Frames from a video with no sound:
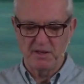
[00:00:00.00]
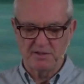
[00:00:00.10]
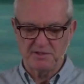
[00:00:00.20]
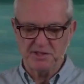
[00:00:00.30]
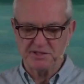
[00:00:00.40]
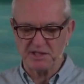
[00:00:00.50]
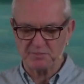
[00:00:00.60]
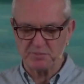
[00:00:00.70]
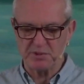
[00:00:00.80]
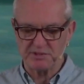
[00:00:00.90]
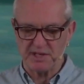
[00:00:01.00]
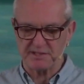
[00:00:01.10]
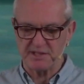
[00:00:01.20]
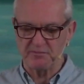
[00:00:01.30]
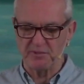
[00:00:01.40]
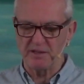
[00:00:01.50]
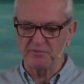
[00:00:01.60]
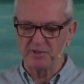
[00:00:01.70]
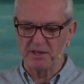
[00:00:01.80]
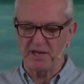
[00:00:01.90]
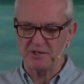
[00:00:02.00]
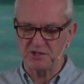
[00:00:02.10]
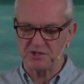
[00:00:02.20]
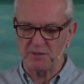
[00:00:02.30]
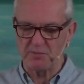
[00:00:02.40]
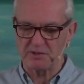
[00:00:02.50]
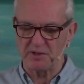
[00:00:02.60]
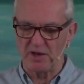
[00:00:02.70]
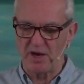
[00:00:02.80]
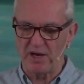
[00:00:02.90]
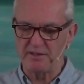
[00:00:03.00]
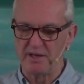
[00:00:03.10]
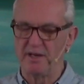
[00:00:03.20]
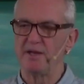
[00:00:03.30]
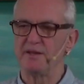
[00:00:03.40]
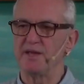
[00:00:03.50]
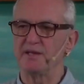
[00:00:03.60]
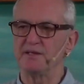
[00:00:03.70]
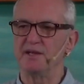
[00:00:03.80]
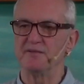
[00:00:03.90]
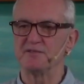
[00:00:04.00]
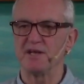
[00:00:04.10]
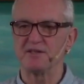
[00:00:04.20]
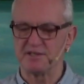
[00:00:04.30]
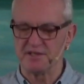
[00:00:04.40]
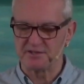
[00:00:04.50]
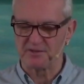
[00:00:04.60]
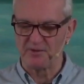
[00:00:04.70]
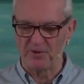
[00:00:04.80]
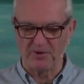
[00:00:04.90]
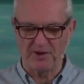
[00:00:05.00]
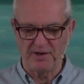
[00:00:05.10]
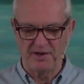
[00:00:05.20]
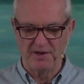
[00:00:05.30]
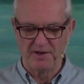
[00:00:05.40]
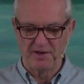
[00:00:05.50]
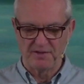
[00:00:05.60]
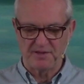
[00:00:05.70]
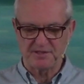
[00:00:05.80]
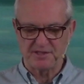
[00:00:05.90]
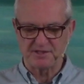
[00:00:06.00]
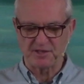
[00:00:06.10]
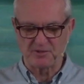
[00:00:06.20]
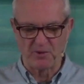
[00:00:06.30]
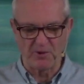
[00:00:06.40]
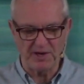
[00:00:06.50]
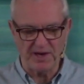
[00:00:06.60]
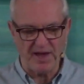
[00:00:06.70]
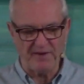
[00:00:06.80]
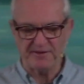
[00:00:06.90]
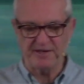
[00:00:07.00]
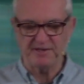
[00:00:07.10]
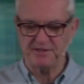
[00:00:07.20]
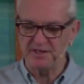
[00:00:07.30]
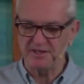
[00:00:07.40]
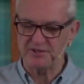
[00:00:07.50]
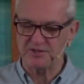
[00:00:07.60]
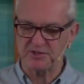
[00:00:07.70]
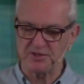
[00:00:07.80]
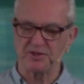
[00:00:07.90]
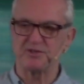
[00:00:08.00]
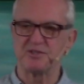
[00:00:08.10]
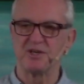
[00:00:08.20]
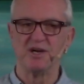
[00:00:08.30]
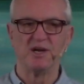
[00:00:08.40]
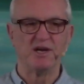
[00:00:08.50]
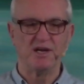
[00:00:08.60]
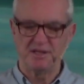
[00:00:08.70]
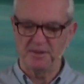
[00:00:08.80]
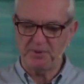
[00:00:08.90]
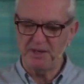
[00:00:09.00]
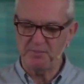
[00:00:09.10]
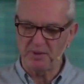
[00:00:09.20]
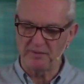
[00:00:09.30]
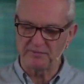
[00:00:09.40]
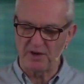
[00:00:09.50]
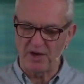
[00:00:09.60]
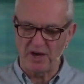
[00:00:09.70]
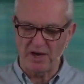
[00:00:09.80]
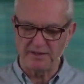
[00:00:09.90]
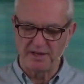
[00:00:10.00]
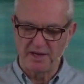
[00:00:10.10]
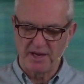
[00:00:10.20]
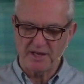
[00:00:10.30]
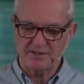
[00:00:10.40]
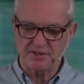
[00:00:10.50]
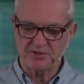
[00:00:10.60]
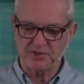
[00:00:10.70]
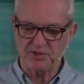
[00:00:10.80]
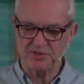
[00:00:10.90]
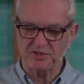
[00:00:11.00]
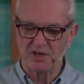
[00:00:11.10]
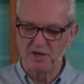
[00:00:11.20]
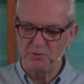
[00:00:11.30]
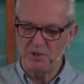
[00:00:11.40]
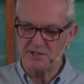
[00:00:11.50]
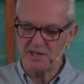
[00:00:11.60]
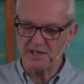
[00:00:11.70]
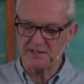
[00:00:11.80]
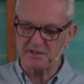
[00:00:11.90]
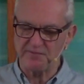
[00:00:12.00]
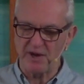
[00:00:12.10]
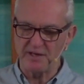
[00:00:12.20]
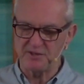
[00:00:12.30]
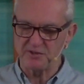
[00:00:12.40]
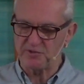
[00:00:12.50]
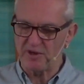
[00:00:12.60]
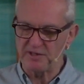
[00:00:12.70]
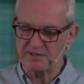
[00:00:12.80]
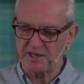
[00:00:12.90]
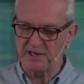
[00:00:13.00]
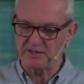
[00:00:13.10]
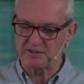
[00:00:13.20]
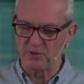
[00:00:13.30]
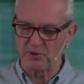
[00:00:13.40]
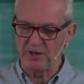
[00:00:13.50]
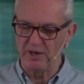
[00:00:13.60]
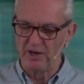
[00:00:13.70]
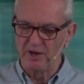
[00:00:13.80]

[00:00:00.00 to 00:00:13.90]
Jesus puts us in right relationship with God, then gives us his glory. This is a glory evident in the church, in the people of God. As the church, we testify to Christ in his glory.